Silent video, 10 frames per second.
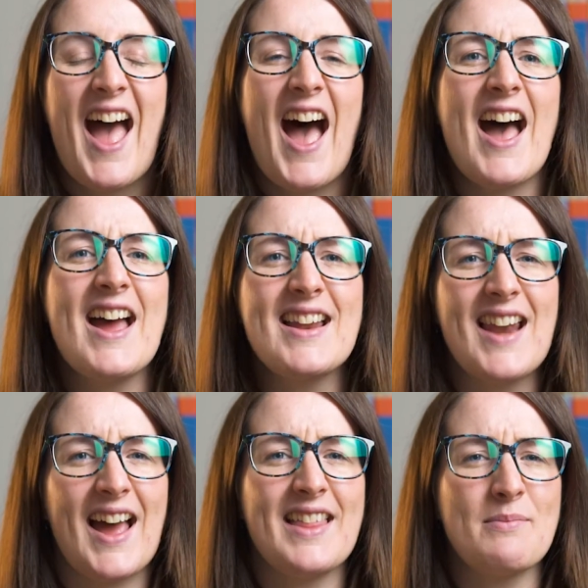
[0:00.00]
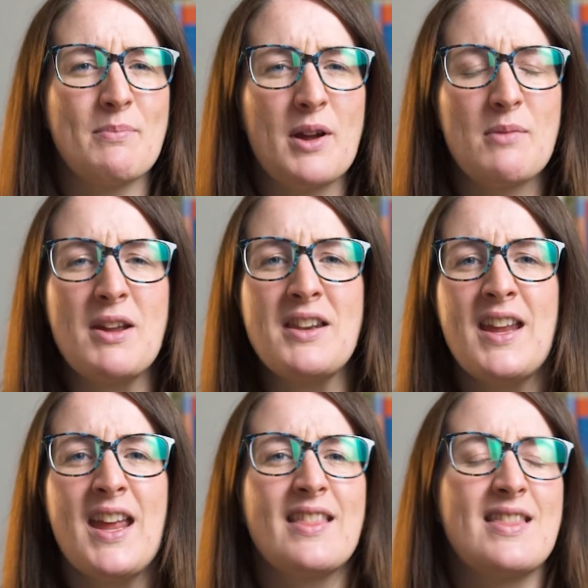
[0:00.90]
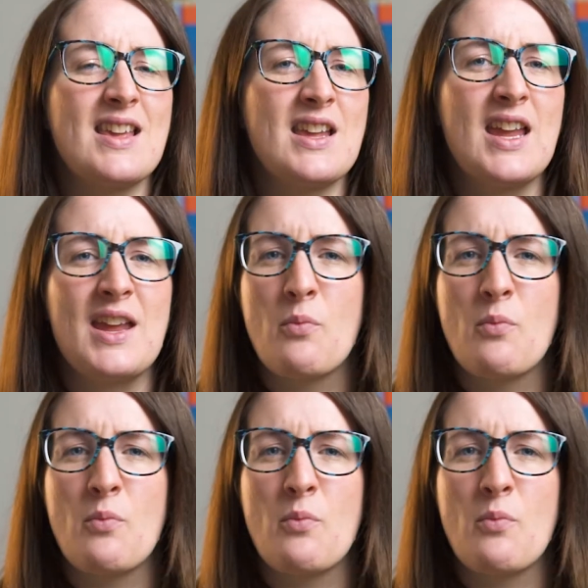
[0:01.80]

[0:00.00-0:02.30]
And at the moment, the